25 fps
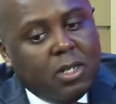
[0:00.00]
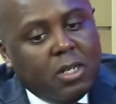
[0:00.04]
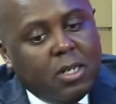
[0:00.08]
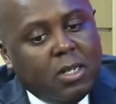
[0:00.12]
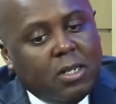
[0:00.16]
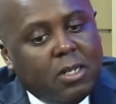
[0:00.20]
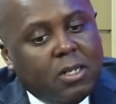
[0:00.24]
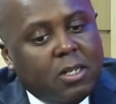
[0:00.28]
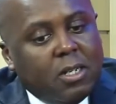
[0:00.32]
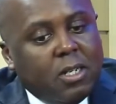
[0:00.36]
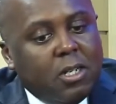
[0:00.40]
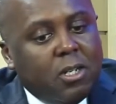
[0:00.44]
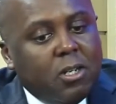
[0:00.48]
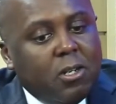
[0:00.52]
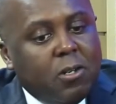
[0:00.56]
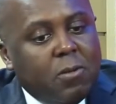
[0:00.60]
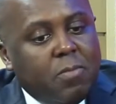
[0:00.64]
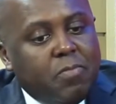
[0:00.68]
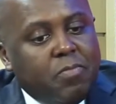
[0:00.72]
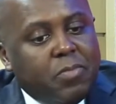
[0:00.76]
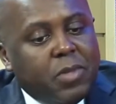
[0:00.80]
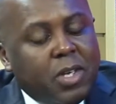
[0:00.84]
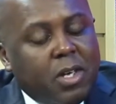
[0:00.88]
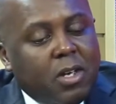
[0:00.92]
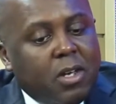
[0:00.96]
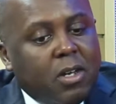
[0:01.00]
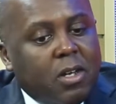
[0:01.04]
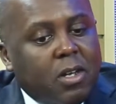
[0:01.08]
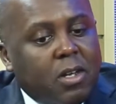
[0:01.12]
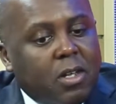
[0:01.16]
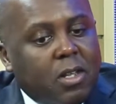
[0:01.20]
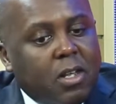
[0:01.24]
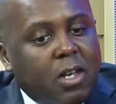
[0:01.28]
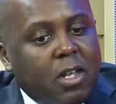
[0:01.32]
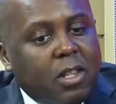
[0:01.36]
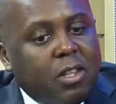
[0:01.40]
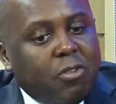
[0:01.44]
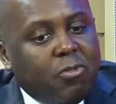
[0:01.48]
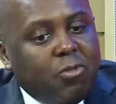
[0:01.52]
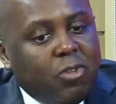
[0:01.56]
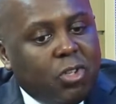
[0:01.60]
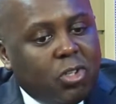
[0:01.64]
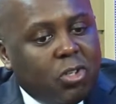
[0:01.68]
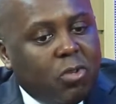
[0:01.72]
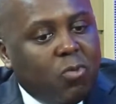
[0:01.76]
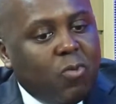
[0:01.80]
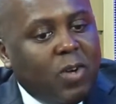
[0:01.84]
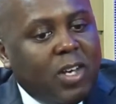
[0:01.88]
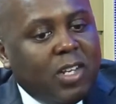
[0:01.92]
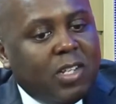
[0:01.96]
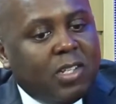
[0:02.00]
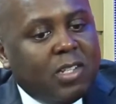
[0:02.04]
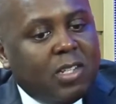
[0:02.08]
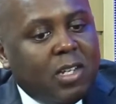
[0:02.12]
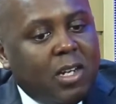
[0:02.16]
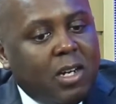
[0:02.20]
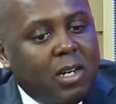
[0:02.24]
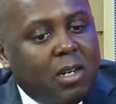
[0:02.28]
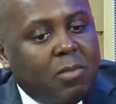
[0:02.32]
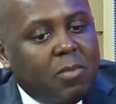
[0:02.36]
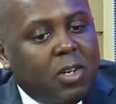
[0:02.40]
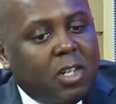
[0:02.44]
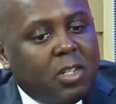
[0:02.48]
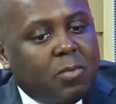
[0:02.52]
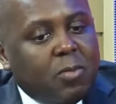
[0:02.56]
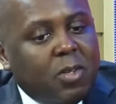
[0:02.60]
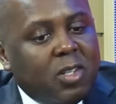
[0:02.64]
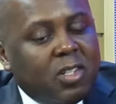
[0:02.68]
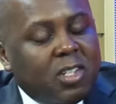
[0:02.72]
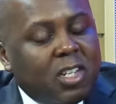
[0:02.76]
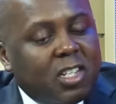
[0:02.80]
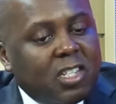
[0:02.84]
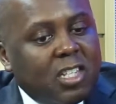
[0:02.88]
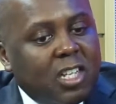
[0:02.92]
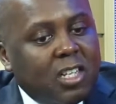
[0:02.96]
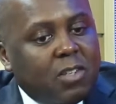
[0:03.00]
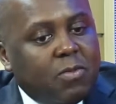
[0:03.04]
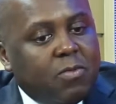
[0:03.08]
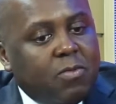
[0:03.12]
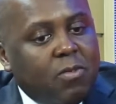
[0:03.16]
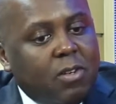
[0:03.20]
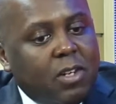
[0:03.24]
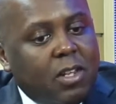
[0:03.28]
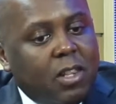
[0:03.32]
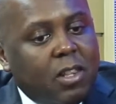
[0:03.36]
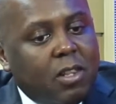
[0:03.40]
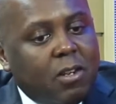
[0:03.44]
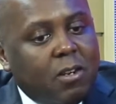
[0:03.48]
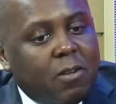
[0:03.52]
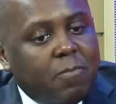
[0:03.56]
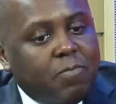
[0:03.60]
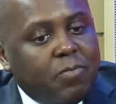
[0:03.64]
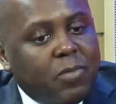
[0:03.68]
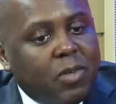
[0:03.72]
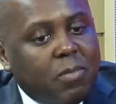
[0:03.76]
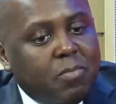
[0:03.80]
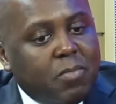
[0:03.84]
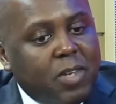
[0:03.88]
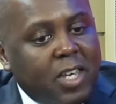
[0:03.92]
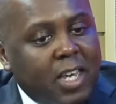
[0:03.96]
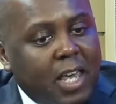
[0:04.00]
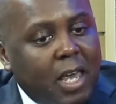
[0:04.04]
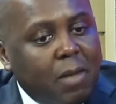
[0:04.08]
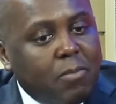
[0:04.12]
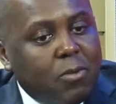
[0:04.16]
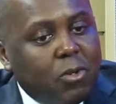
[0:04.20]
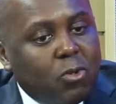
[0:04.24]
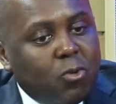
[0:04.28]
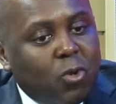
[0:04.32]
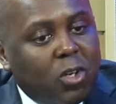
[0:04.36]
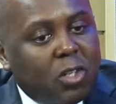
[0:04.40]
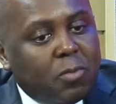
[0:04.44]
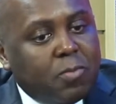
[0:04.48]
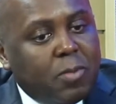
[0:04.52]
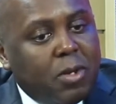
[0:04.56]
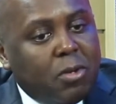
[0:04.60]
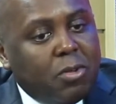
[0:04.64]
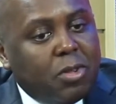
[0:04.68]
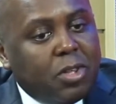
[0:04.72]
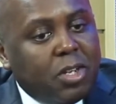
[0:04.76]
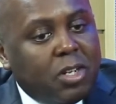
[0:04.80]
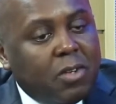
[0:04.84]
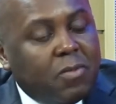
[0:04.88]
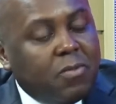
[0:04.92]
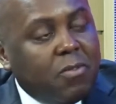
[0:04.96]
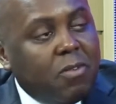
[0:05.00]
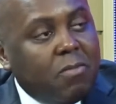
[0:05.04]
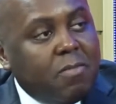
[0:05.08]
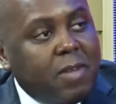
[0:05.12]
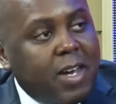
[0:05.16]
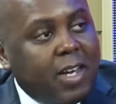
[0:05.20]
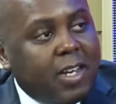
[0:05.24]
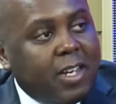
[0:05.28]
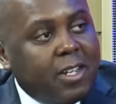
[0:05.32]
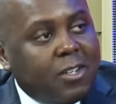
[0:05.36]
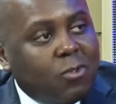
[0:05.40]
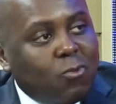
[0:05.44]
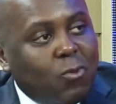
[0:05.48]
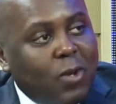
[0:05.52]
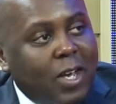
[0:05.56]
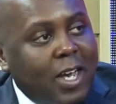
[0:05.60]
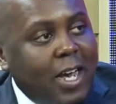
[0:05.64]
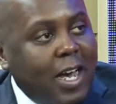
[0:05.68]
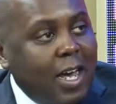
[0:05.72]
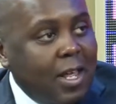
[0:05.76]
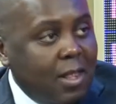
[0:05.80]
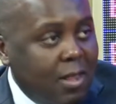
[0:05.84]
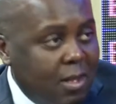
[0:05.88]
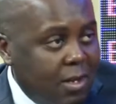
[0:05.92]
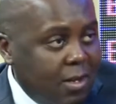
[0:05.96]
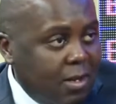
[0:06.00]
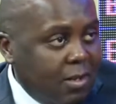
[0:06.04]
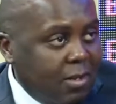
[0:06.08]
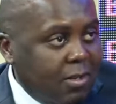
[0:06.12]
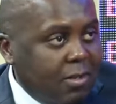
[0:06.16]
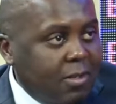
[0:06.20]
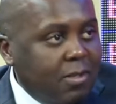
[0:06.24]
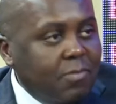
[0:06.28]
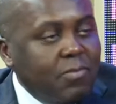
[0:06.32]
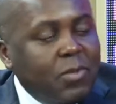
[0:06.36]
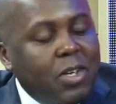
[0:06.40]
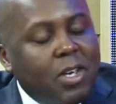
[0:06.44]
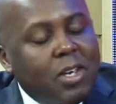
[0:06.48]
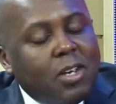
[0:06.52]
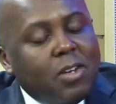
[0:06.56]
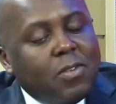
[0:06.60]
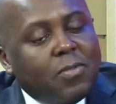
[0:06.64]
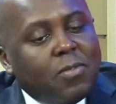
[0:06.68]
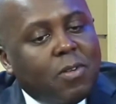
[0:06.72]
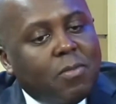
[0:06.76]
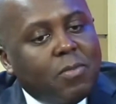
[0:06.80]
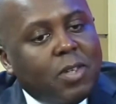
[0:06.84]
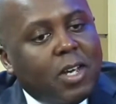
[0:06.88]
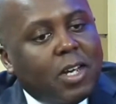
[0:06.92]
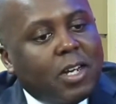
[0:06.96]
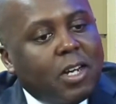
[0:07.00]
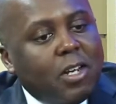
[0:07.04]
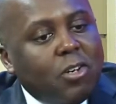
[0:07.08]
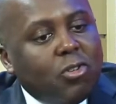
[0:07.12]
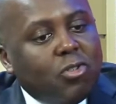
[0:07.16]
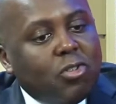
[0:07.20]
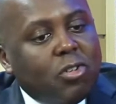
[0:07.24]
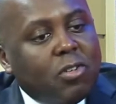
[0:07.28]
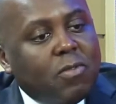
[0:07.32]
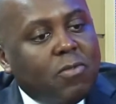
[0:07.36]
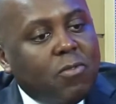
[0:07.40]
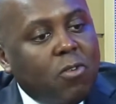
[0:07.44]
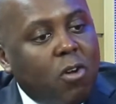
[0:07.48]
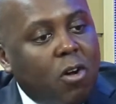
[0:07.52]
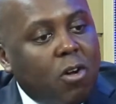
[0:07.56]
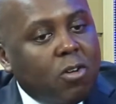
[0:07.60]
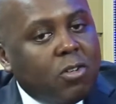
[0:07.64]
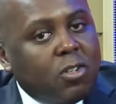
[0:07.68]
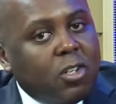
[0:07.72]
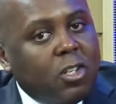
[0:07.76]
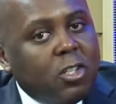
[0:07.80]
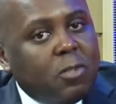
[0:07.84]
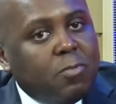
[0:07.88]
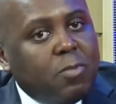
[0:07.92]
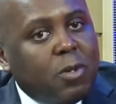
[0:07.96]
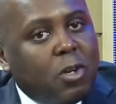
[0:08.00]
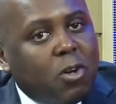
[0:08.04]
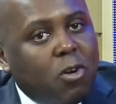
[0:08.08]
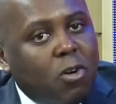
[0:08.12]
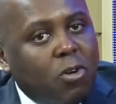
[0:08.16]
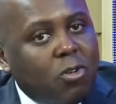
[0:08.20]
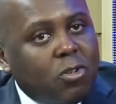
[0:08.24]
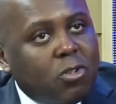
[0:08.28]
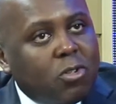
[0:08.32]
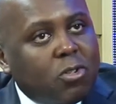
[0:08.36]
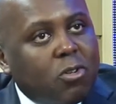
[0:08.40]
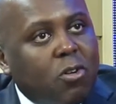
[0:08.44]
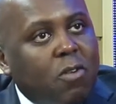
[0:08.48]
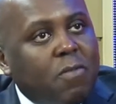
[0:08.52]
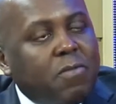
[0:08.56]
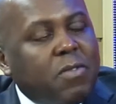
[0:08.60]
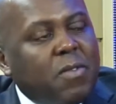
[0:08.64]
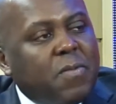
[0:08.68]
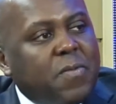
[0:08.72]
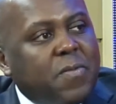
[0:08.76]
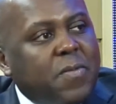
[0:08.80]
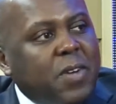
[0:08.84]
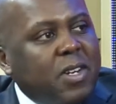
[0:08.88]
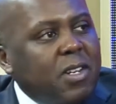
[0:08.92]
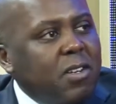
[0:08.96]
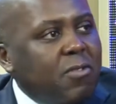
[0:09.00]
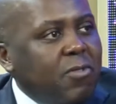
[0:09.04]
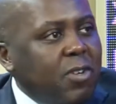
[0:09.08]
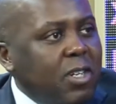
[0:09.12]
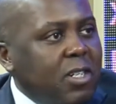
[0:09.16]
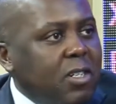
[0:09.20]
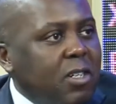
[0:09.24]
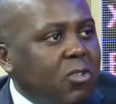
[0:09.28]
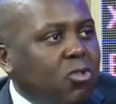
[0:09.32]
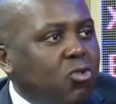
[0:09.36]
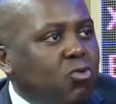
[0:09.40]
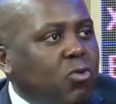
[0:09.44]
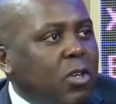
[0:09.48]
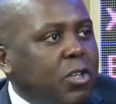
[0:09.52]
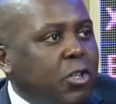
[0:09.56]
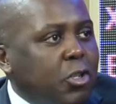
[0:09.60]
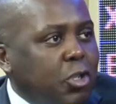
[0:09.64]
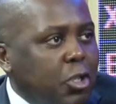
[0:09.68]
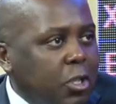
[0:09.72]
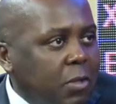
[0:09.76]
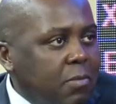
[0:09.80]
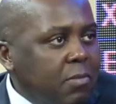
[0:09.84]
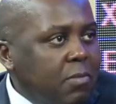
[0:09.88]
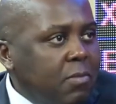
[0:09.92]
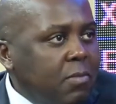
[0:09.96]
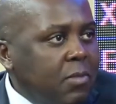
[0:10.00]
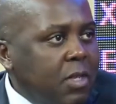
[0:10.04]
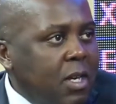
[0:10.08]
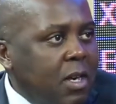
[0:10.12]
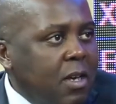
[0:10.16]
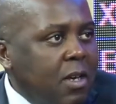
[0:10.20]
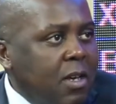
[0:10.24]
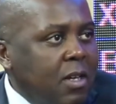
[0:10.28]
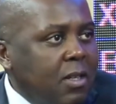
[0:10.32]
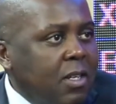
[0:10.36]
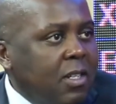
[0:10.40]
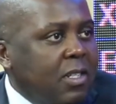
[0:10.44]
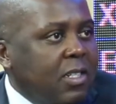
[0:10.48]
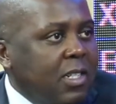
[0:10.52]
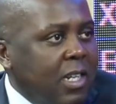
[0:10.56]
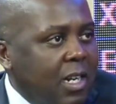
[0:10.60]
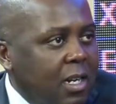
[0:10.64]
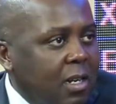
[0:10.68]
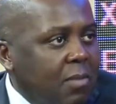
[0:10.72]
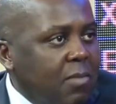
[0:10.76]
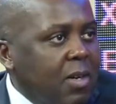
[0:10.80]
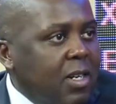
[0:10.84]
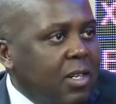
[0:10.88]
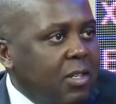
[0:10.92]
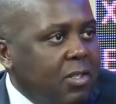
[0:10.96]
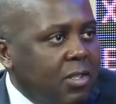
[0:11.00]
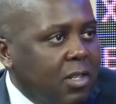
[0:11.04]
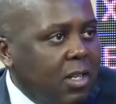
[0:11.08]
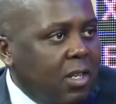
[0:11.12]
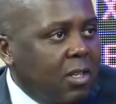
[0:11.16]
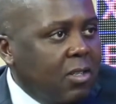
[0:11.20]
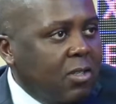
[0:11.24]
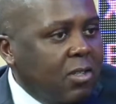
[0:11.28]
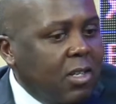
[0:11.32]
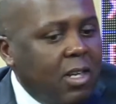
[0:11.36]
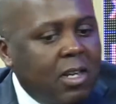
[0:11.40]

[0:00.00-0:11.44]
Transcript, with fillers: And, um, and the reason why Sanlam has been successful in being able to expand to 34 markets where others from their country of not is because of the federated strategy that Sanlam undertakes.